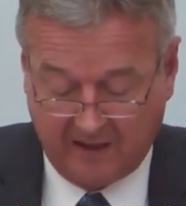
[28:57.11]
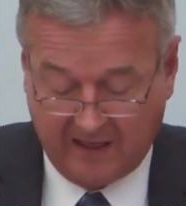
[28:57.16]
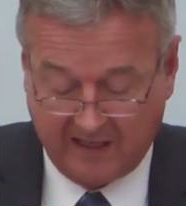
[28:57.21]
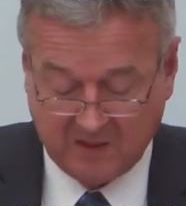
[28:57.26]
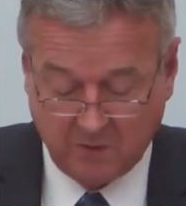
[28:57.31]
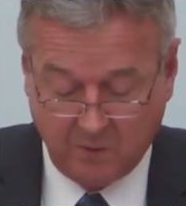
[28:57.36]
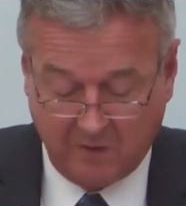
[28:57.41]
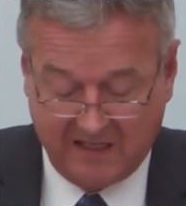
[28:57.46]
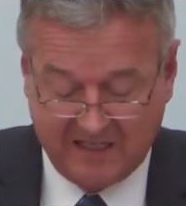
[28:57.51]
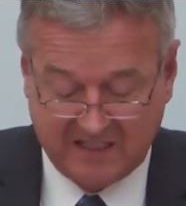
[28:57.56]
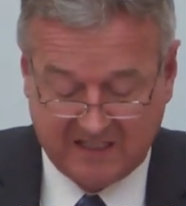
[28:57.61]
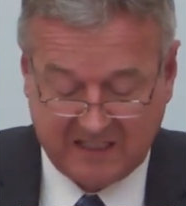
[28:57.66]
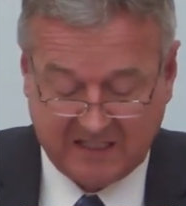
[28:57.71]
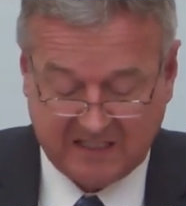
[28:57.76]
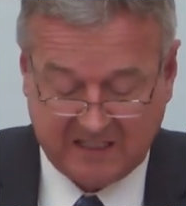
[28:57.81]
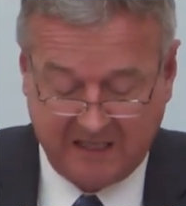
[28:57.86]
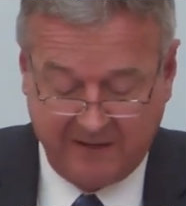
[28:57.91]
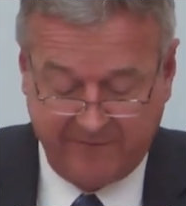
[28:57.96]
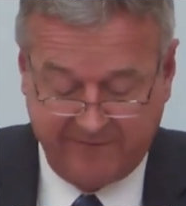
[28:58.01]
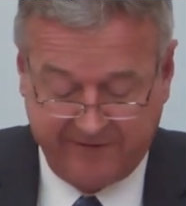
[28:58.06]
as well as
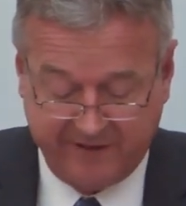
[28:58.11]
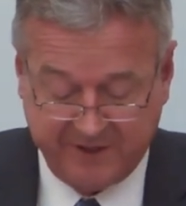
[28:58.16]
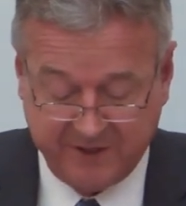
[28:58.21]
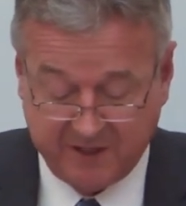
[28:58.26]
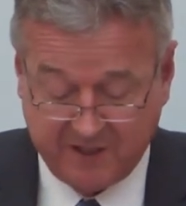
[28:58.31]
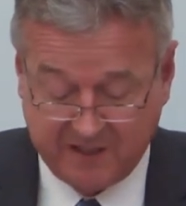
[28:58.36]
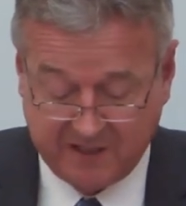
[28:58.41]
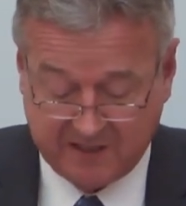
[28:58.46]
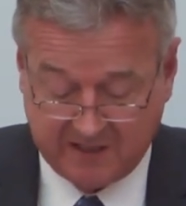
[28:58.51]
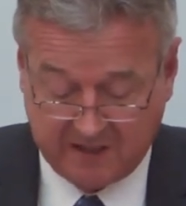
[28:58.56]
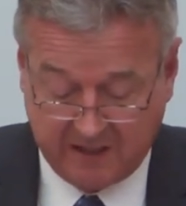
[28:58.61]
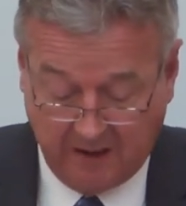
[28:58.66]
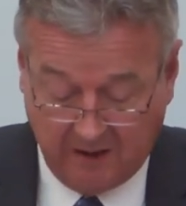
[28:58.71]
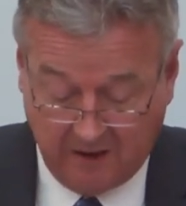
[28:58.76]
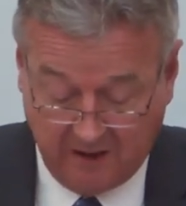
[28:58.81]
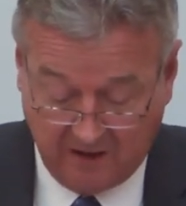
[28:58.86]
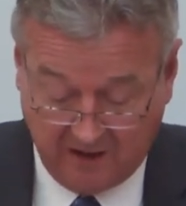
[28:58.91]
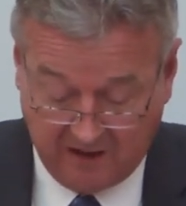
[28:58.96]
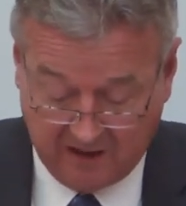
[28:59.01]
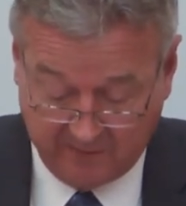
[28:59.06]
its efficiency
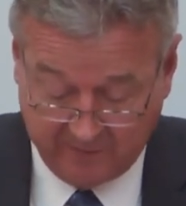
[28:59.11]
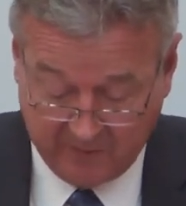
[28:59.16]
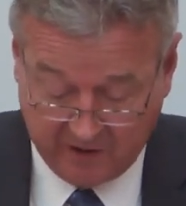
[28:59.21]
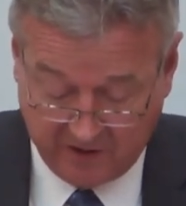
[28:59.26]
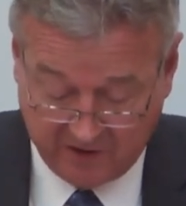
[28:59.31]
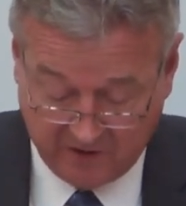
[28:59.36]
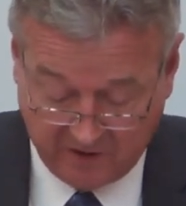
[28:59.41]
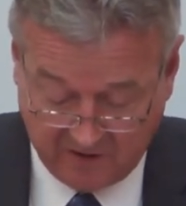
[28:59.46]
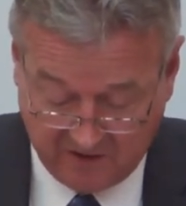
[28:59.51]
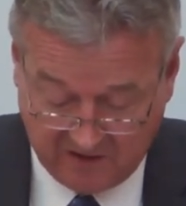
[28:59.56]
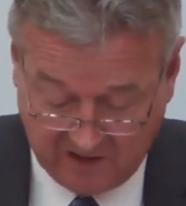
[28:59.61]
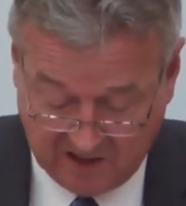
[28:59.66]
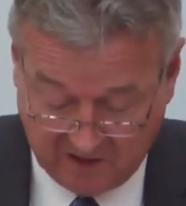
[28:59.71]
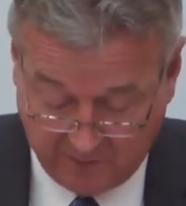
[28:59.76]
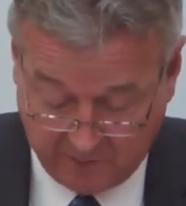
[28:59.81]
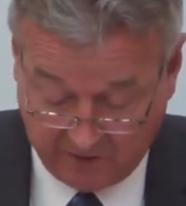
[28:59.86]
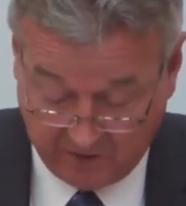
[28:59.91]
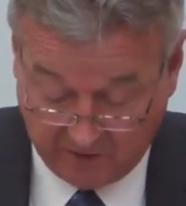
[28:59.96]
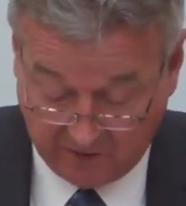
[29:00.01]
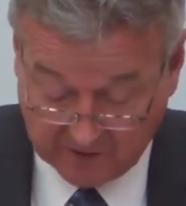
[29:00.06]
in commercial
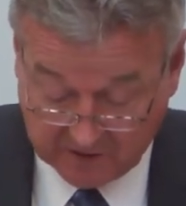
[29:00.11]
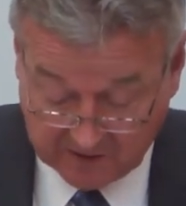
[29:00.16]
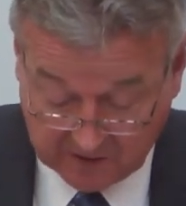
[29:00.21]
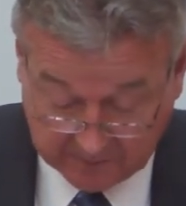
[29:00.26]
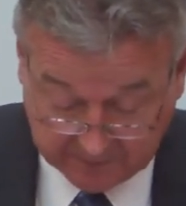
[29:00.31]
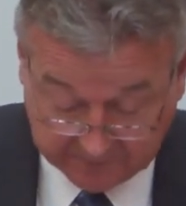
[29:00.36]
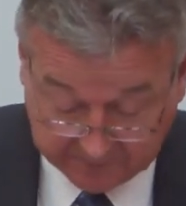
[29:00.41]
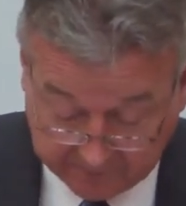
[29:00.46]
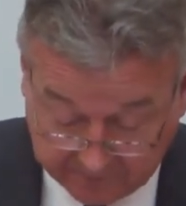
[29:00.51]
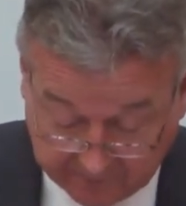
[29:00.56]
disputes.